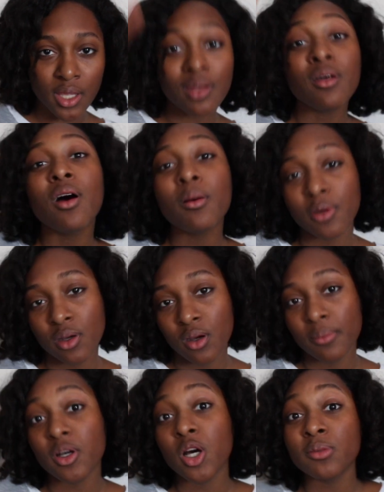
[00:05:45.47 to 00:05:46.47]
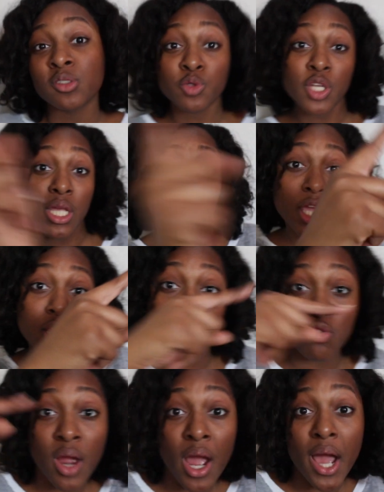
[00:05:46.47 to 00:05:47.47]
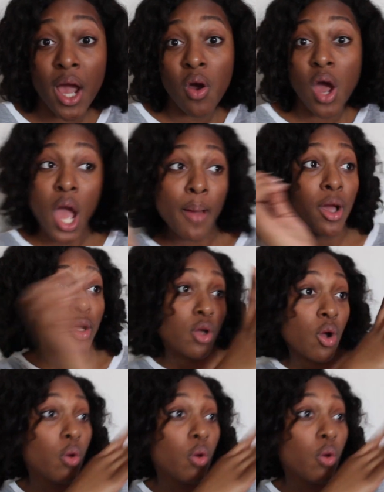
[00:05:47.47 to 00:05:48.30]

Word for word: it up, up, up, swing it around.